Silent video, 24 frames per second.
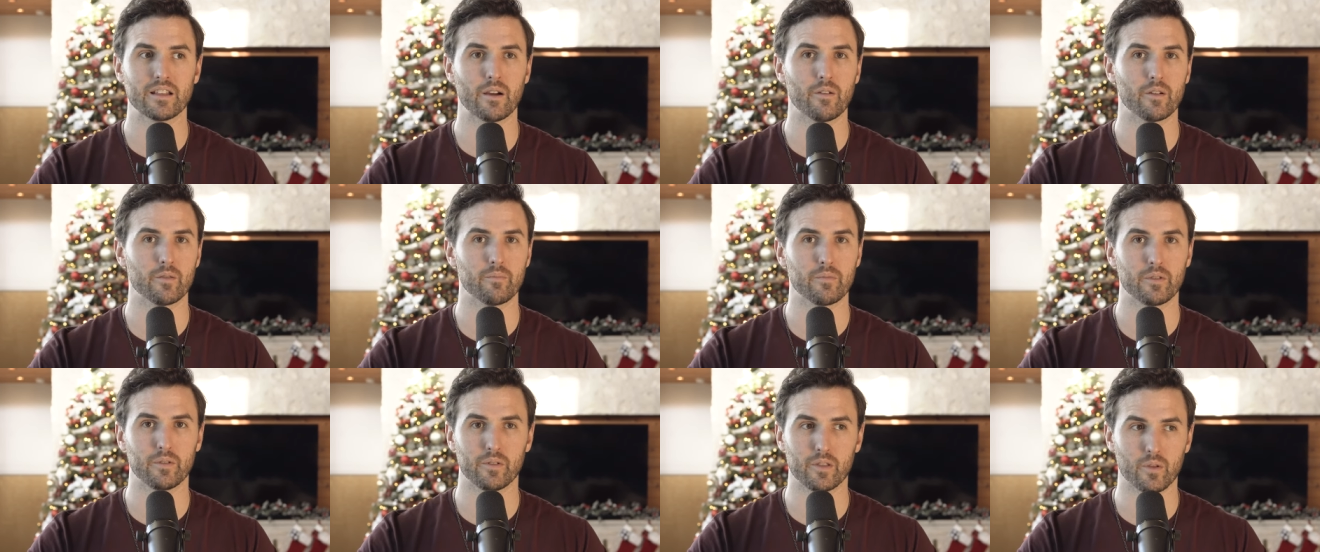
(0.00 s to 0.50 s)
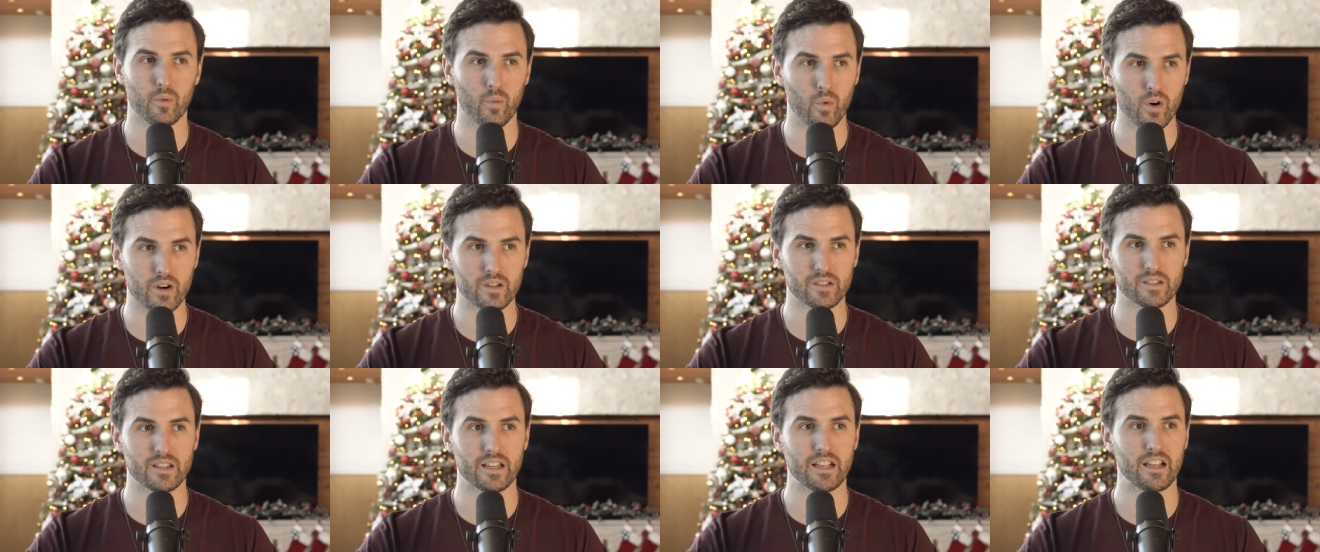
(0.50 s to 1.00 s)
That would be the
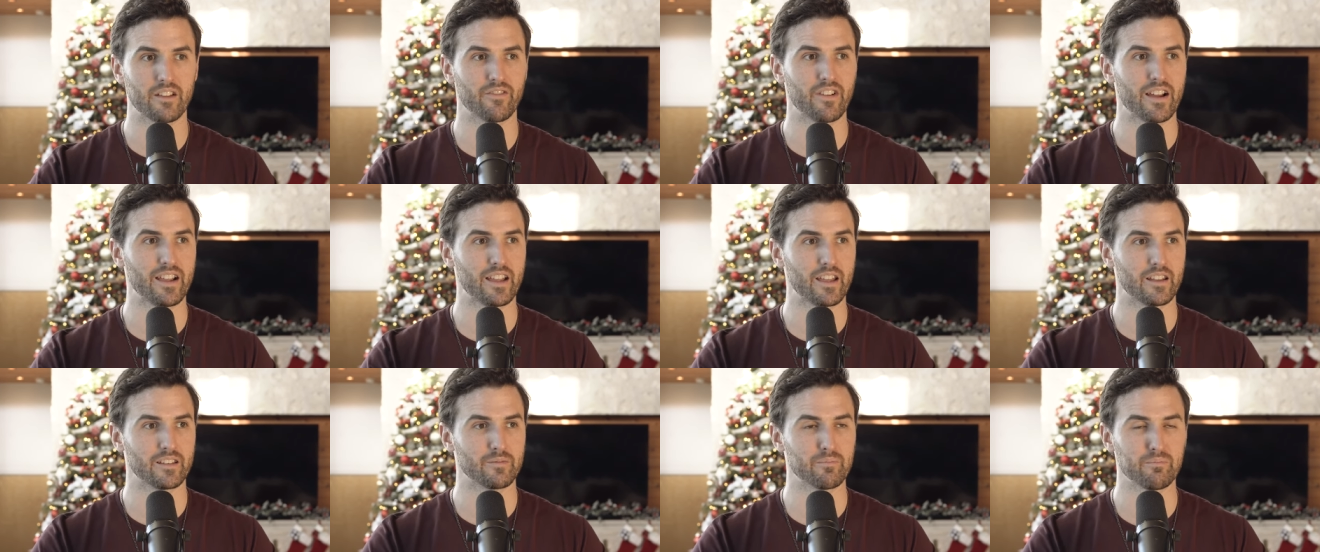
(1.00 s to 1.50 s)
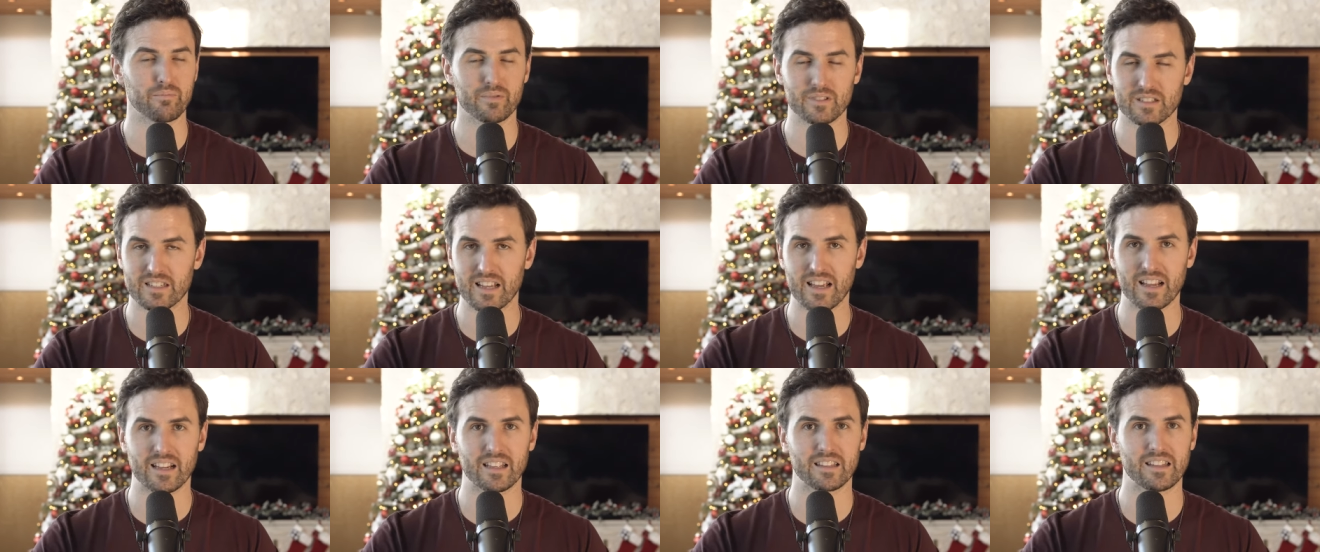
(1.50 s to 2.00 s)
worst thing if I get
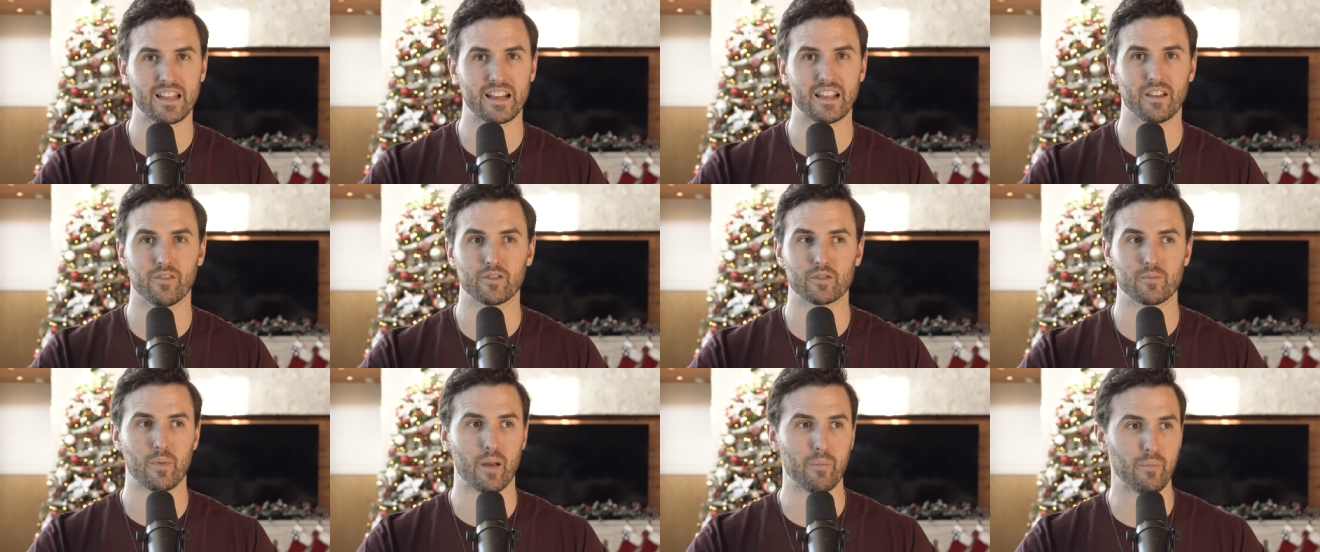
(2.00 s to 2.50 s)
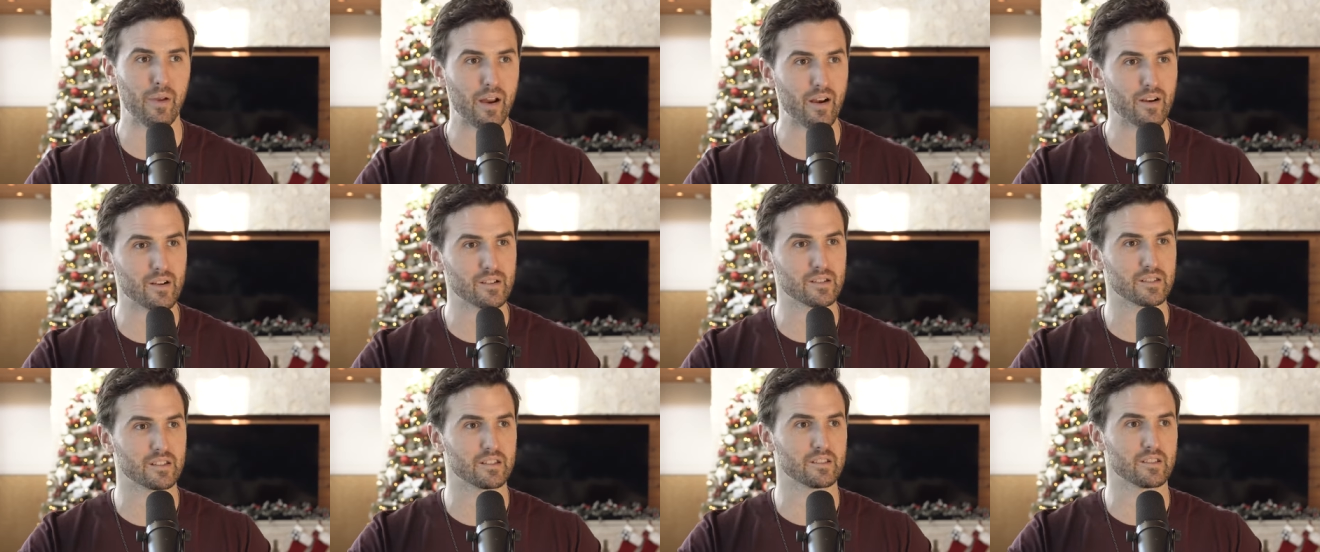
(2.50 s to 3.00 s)
sick and I give it to my
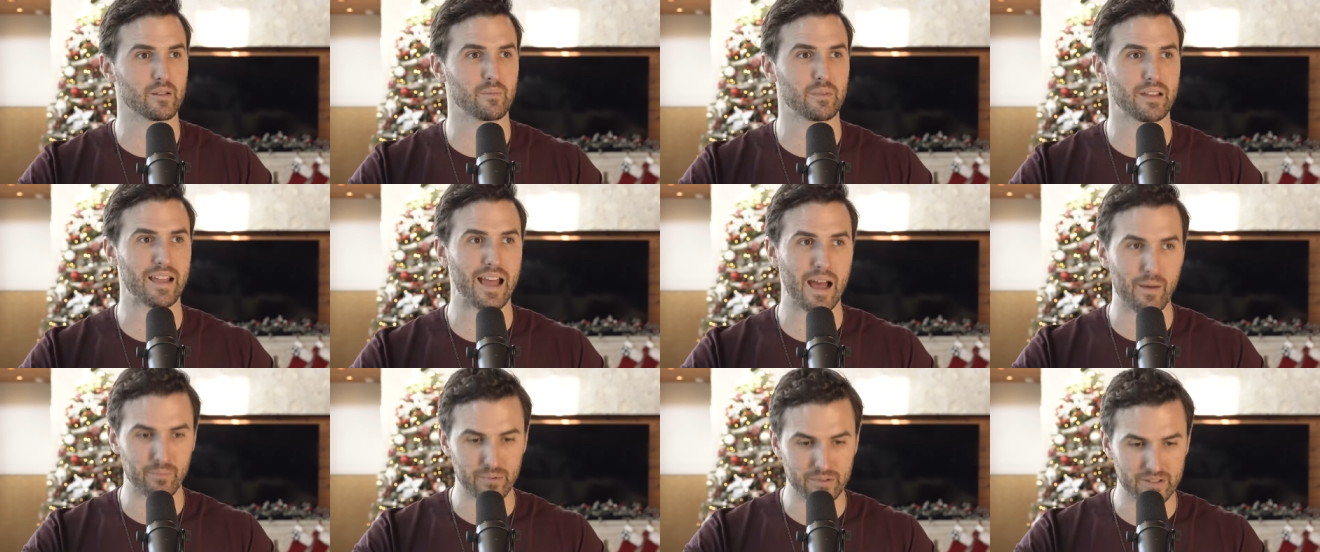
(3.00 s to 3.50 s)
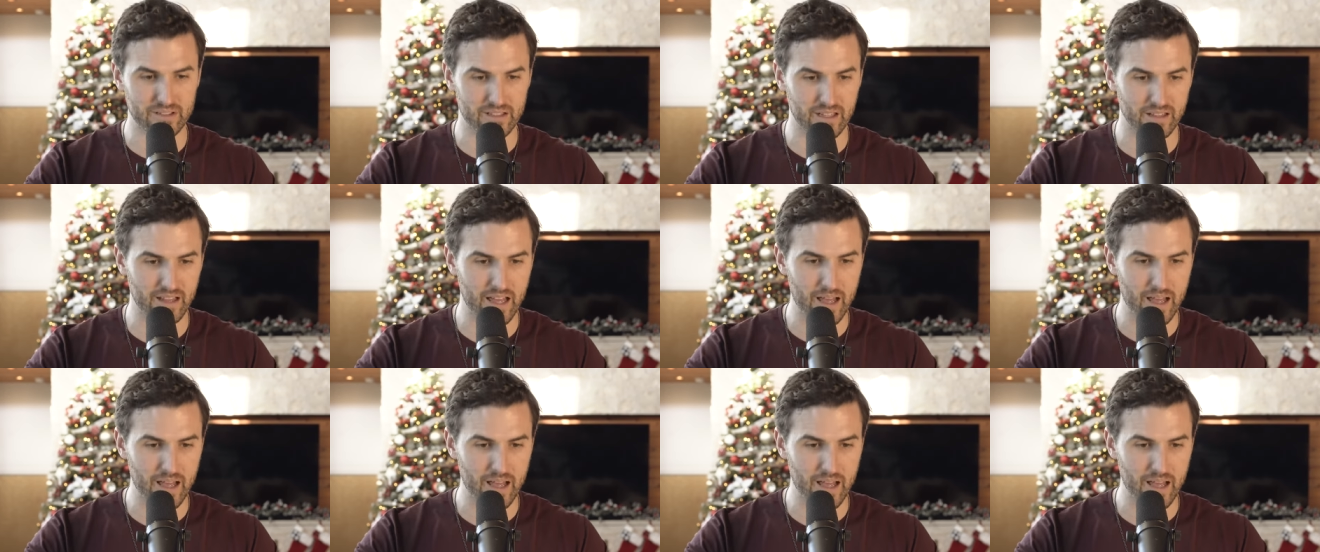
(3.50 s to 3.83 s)
parents and something happens to